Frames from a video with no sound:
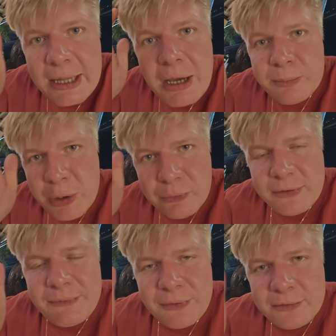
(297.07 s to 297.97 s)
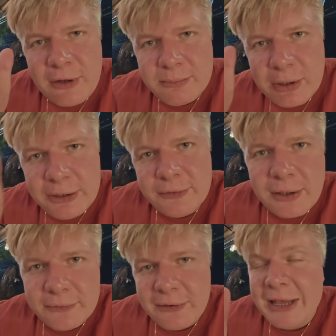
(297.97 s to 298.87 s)
loud music for some
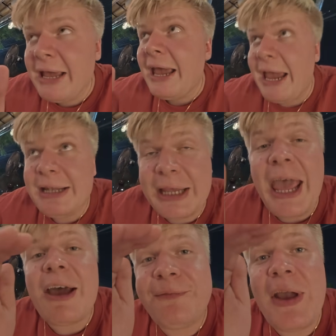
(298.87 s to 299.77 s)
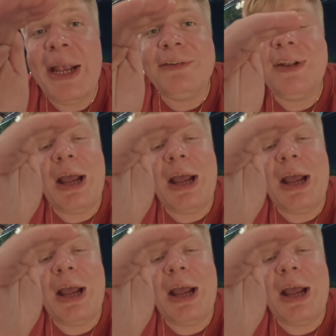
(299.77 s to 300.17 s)
reasons in cafes,